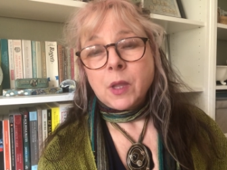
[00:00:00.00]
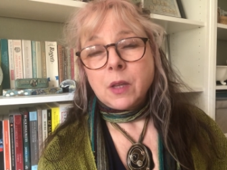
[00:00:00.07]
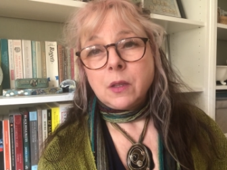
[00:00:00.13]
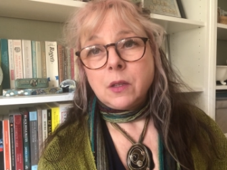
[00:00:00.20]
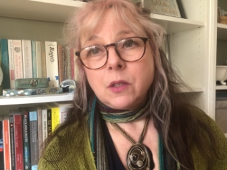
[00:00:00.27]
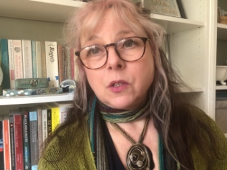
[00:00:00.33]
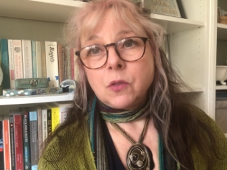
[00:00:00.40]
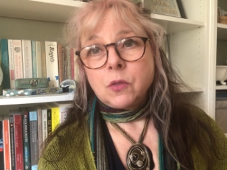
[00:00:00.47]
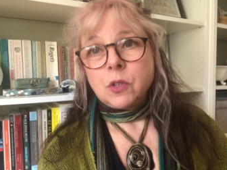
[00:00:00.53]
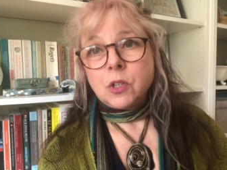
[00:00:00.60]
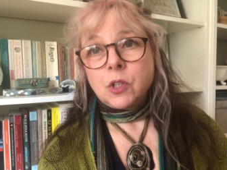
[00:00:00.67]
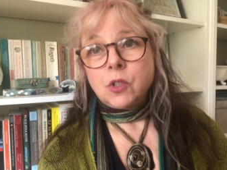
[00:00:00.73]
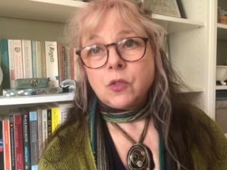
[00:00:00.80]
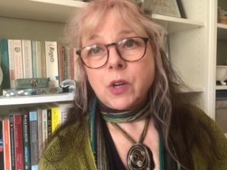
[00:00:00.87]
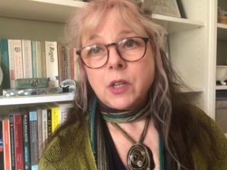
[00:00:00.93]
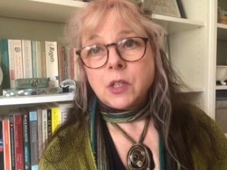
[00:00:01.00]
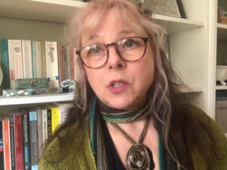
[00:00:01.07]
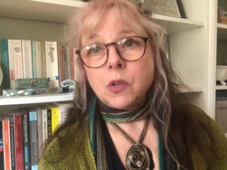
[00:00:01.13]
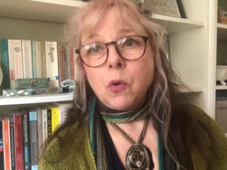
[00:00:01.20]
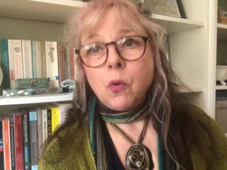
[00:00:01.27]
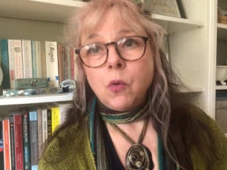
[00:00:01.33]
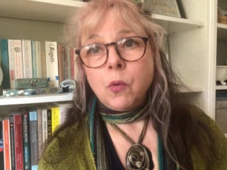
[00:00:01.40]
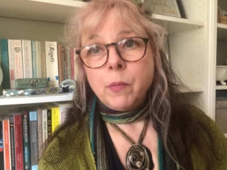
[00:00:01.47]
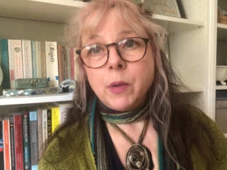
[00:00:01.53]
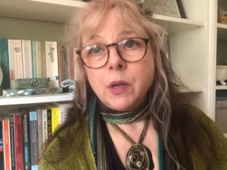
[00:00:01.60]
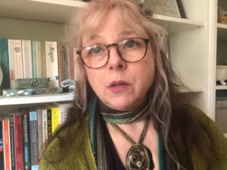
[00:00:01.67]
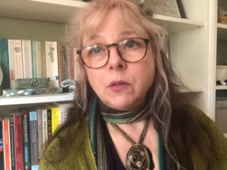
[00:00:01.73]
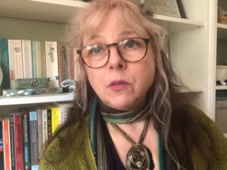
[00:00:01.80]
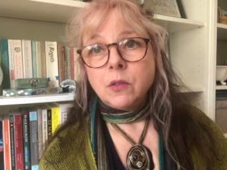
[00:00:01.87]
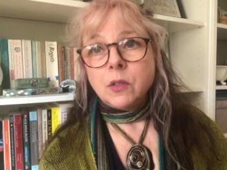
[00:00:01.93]
the sort of stress
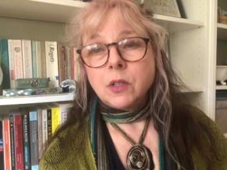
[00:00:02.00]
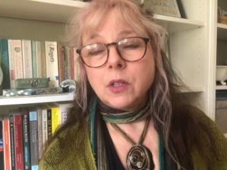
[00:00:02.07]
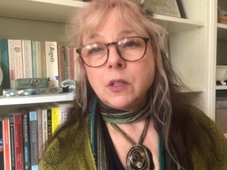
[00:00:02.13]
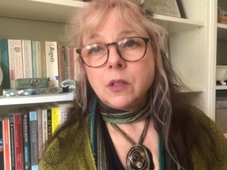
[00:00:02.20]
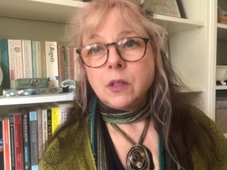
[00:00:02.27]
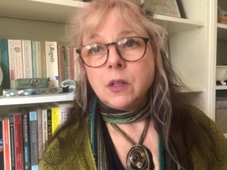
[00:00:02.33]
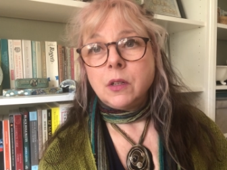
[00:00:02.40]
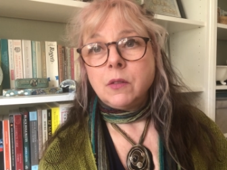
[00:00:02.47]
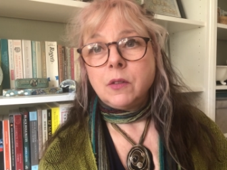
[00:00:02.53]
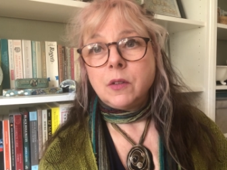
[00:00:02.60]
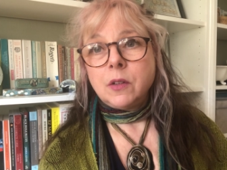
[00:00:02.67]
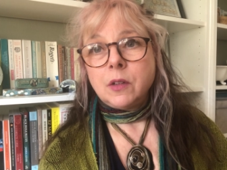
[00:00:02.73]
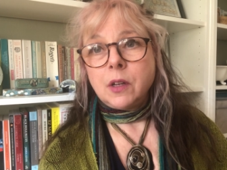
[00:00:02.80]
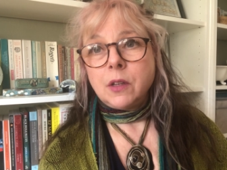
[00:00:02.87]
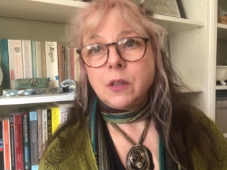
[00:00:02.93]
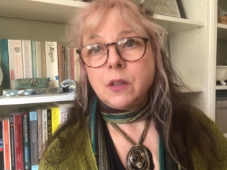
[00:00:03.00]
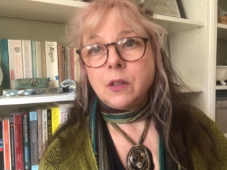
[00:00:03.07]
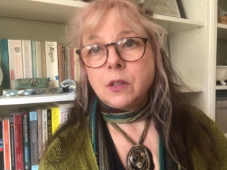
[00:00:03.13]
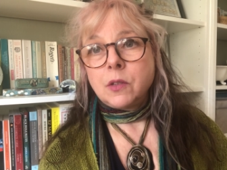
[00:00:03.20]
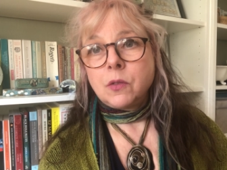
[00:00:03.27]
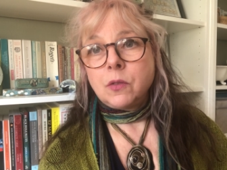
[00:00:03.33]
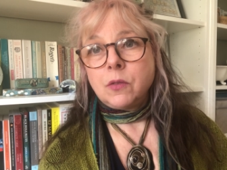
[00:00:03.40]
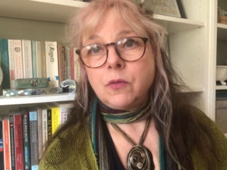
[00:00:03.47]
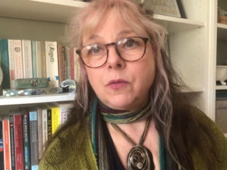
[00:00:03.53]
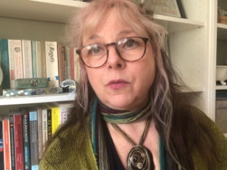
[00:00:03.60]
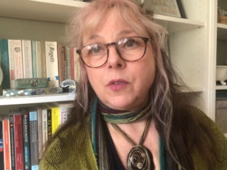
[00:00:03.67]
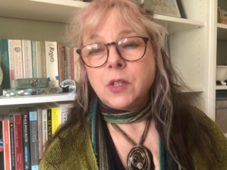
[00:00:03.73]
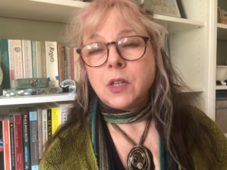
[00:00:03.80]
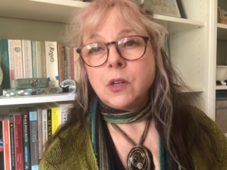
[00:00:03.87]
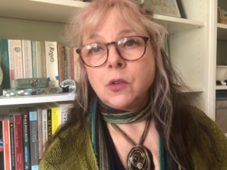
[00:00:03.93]
hormones and, and other sort of
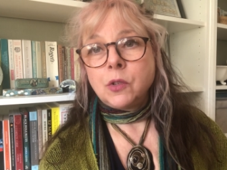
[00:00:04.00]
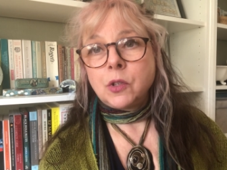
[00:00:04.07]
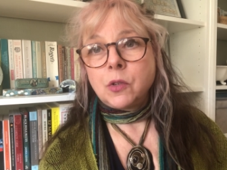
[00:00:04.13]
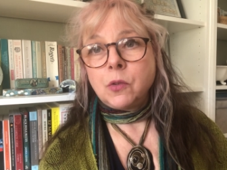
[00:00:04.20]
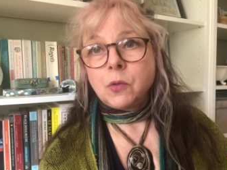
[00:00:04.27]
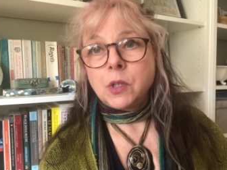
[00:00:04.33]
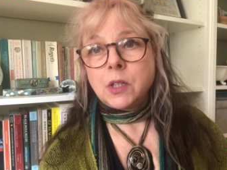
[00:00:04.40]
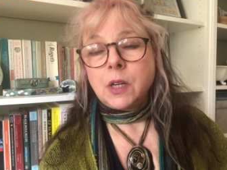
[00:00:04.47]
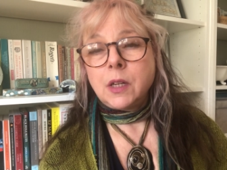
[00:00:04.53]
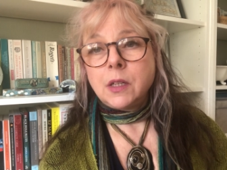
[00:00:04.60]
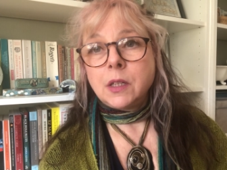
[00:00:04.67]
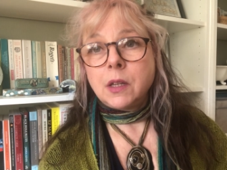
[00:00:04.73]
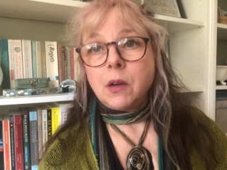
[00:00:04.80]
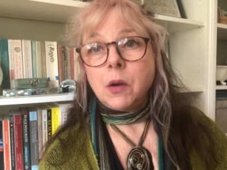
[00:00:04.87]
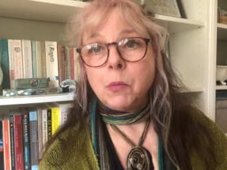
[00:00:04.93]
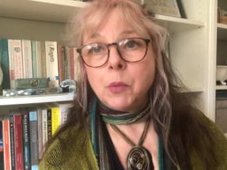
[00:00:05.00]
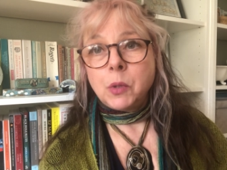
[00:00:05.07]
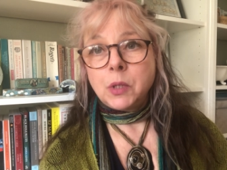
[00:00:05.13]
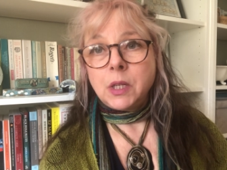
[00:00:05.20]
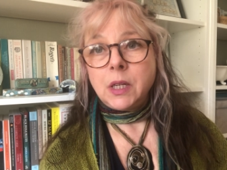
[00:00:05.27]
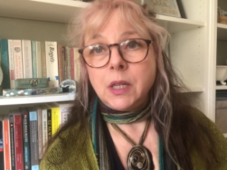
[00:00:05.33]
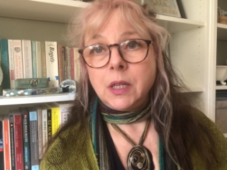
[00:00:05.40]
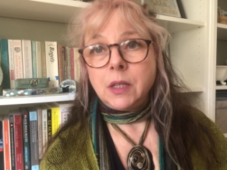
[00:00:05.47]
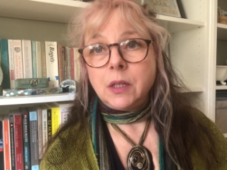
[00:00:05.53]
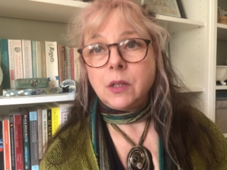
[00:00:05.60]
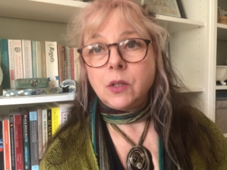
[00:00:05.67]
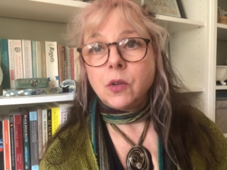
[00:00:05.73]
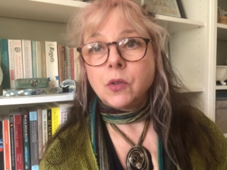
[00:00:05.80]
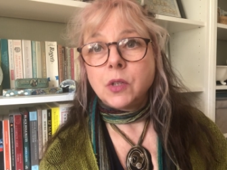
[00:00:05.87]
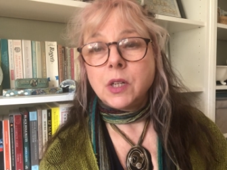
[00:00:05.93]
physiological states that our body
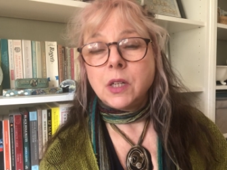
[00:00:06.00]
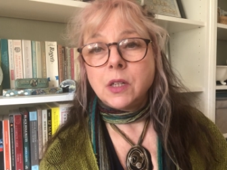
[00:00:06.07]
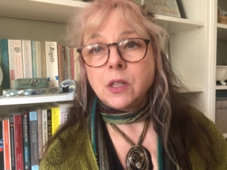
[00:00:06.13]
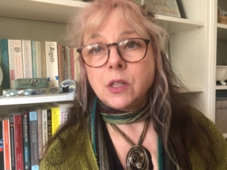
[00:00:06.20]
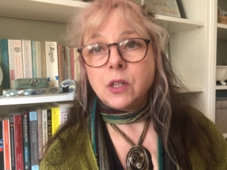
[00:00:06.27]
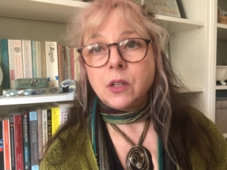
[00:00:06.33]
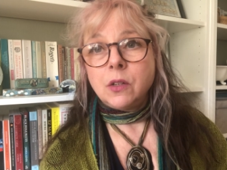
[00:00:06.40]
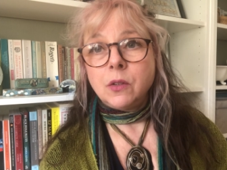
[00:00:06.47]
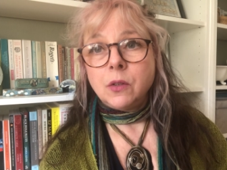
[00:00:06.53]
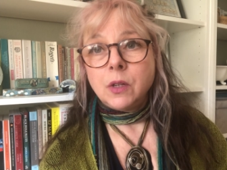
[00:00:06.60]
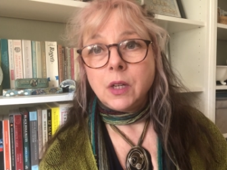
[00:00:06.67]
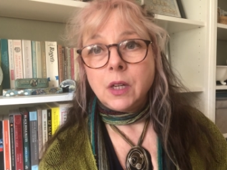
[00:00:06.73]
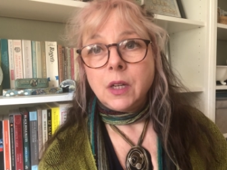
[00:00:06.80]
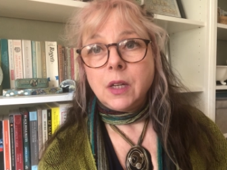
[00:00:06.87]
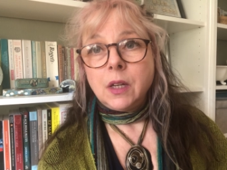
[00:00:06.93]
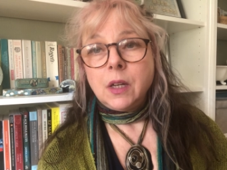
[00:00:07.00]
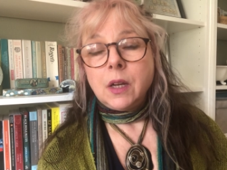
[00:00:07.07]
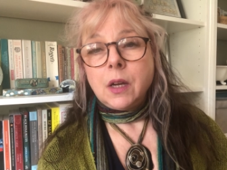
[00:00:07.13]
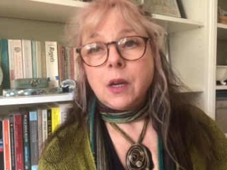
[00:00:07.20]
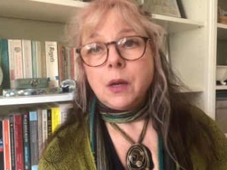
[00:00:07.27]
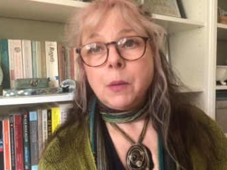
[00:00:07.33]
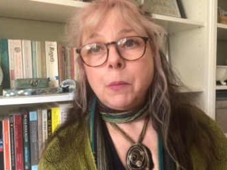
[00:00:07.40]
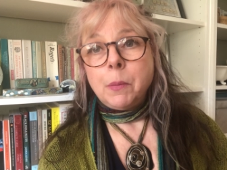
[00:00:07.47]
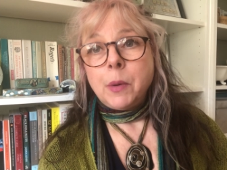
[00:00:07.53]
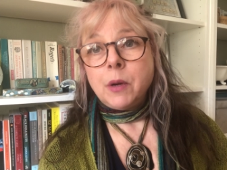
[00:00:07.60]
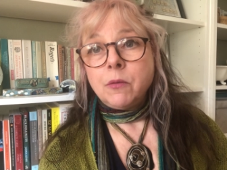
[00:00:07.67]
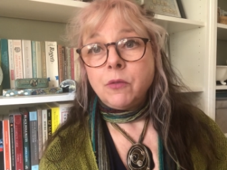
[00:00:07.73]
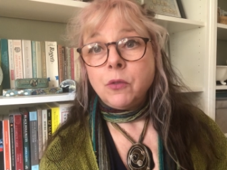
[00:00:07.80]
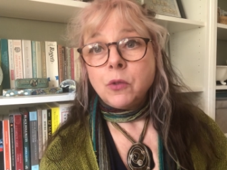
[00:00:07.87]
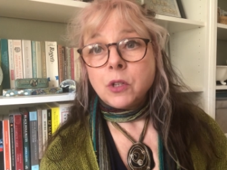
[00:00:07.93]
got into. Um, but
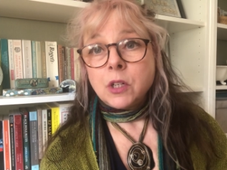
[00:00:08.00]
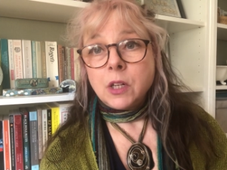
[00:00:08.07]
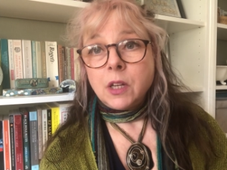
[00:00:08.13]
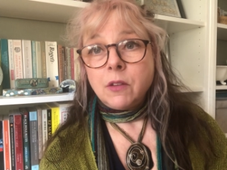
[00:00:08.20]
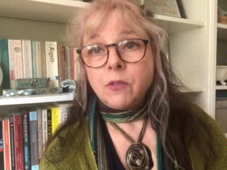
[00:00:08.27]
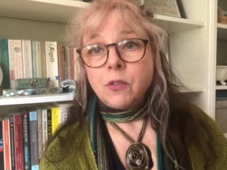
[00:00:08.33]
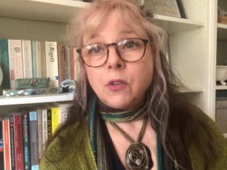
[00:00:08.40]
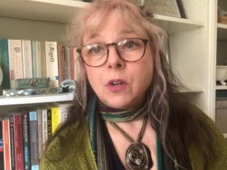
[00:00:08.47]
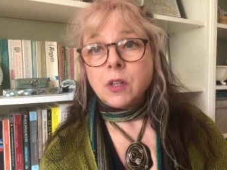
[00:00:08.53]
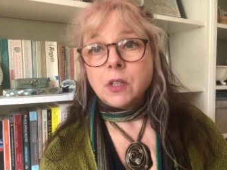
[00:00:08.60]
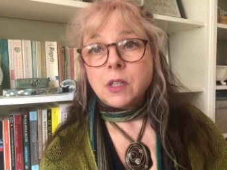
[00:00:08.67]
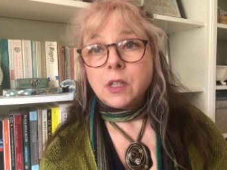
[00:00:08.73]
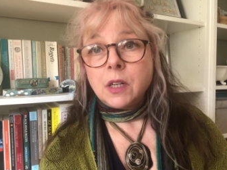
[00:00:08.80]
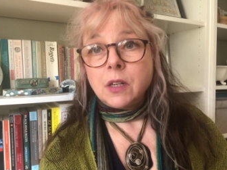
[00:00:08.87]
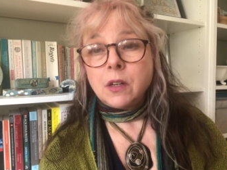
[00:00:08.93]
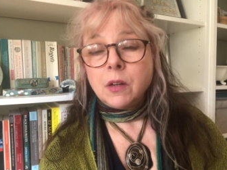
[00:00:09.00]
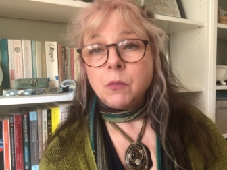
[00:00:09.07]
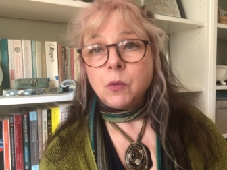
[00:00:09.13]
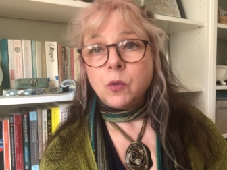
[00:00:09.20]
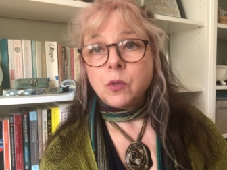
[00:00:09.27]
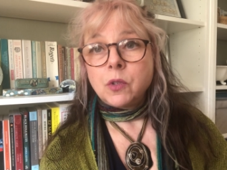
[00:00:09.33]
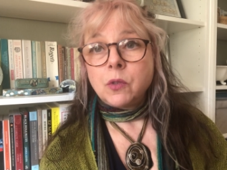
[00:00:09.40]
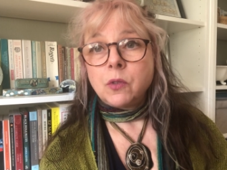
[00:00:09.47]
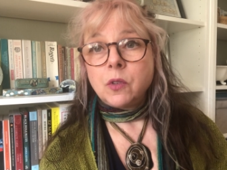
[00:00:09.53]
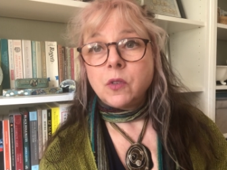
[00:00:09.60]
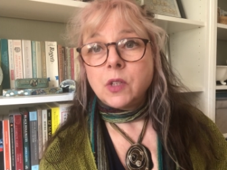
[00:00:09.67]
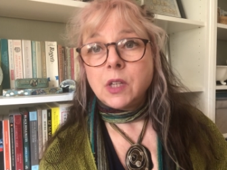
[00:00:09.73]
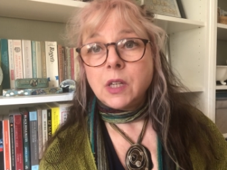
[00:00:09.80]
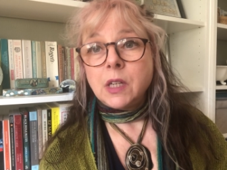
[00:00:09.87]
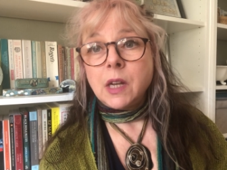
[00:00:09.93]
unfortunately for us in our more sort of
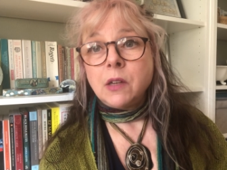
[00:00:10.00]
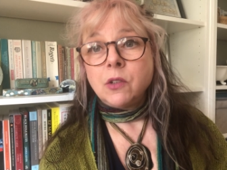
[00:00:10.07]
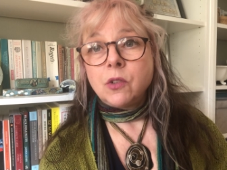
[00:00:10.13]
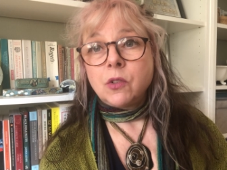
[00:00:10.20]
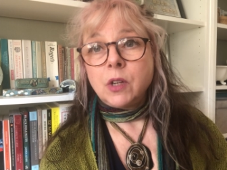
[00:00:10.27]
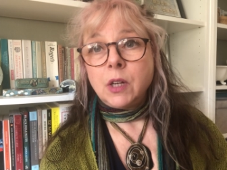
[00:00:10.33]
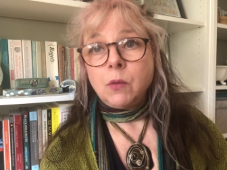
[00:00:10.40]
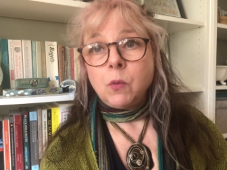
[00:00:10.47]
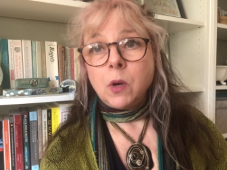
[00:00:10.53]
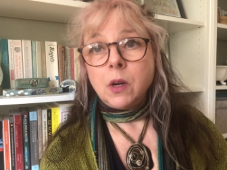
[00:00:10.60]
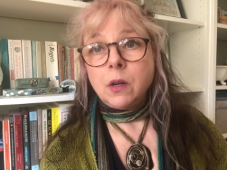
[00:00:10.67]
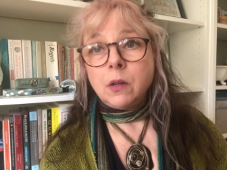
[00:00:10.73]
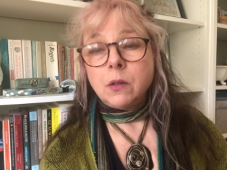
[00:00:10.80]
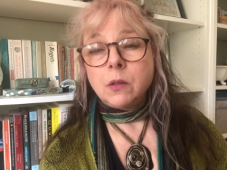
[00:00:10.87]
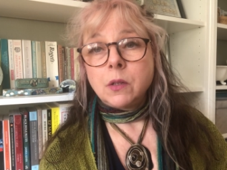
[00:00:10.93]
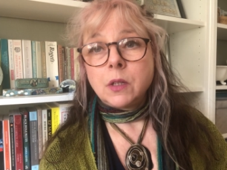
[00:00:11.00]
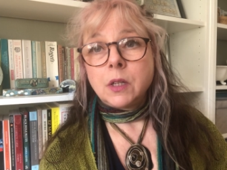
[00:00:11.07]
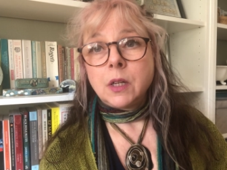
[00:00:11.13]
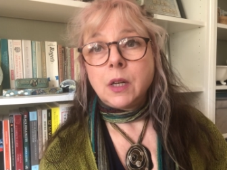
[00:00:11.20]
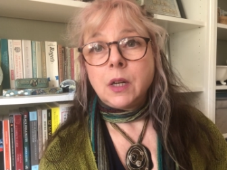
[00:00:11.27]
sedentary world